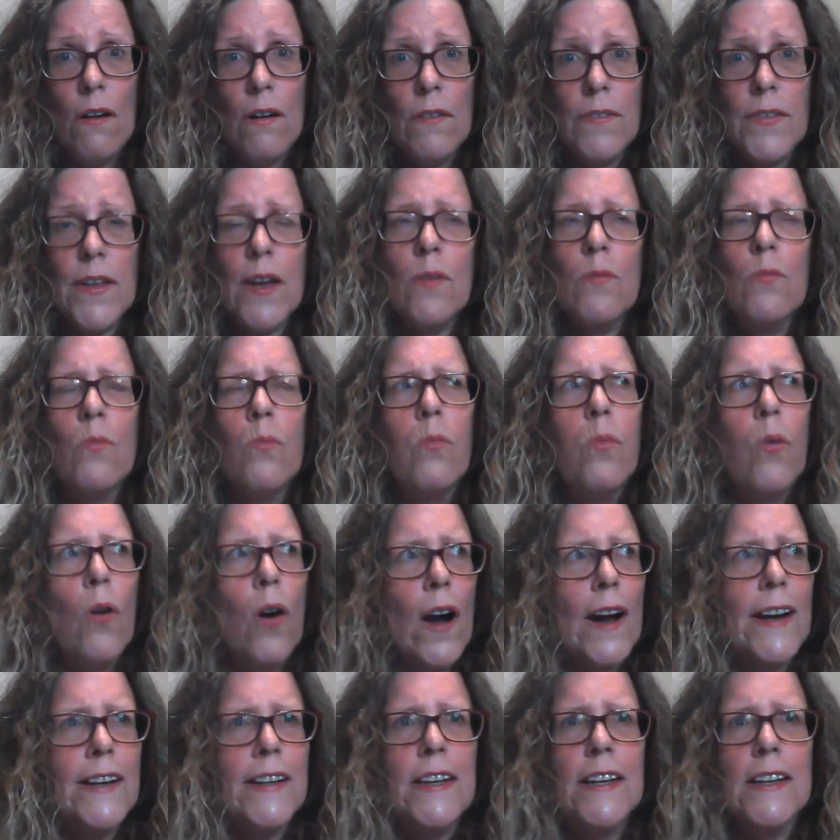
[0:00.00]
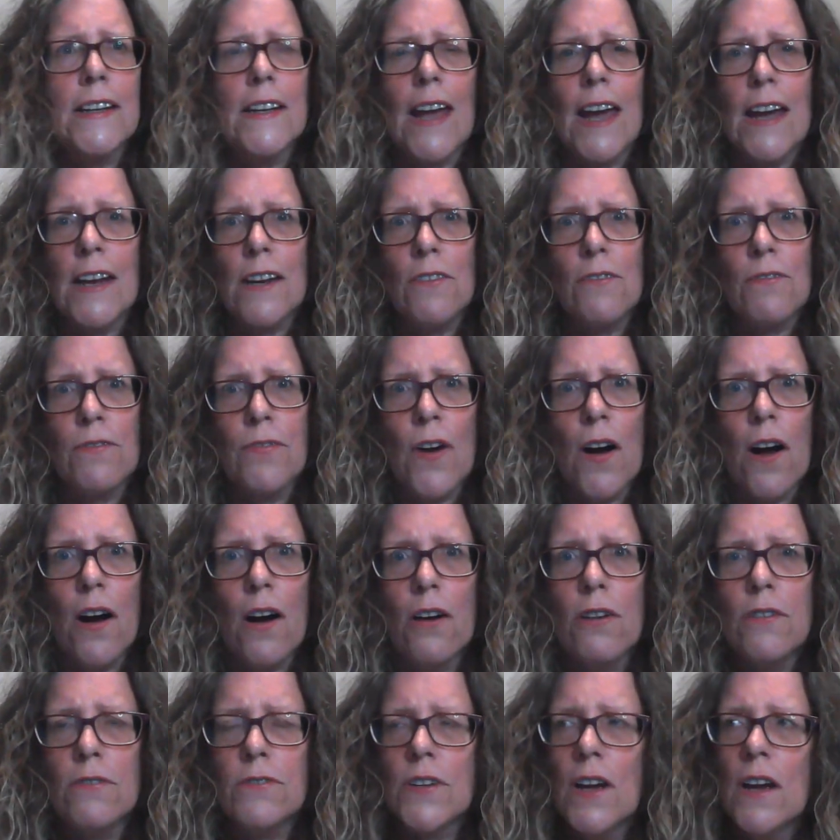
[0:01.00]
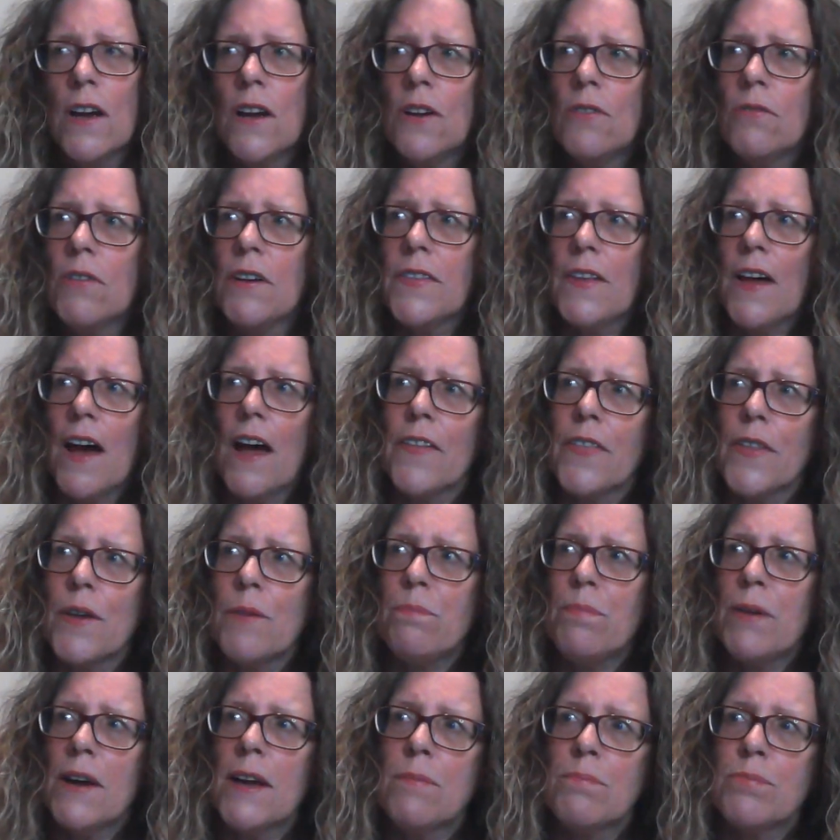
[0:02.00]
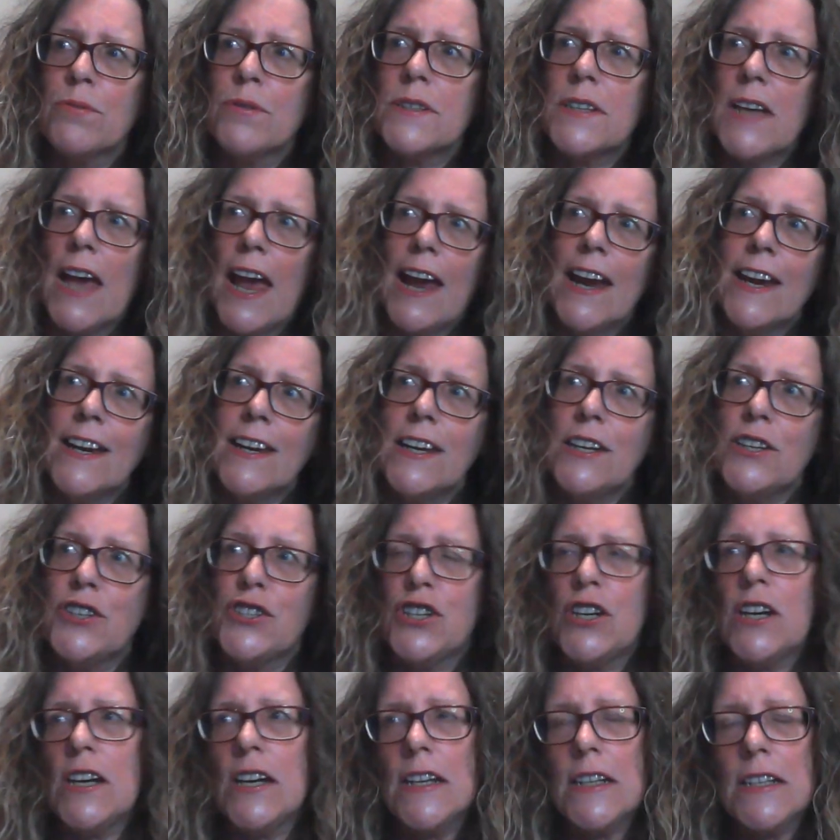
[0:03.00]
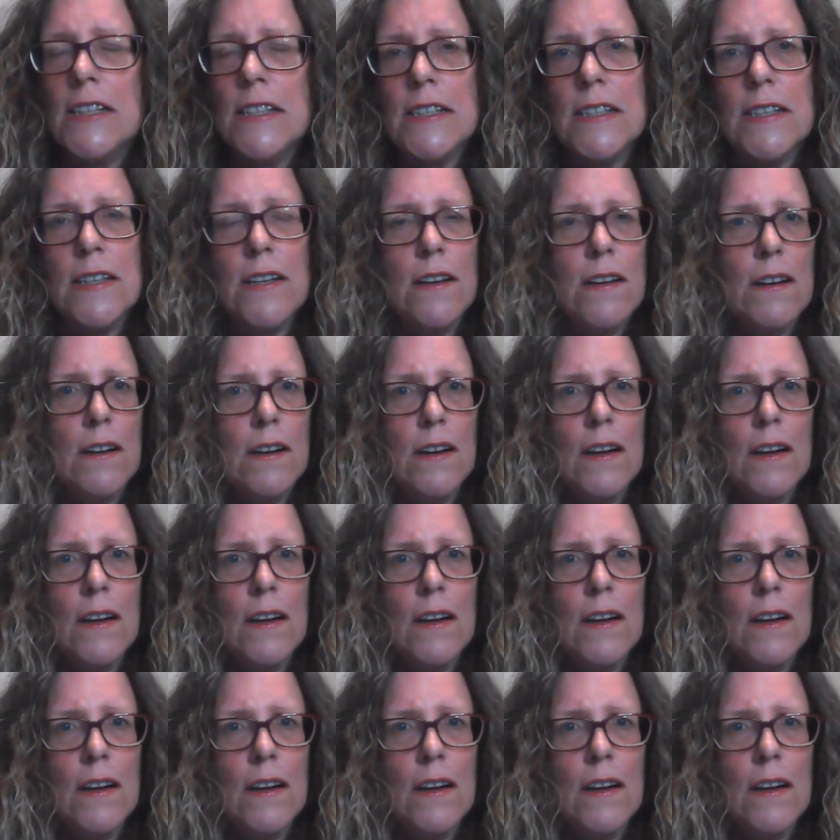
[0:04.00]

Then why do you get involved with other people's energies?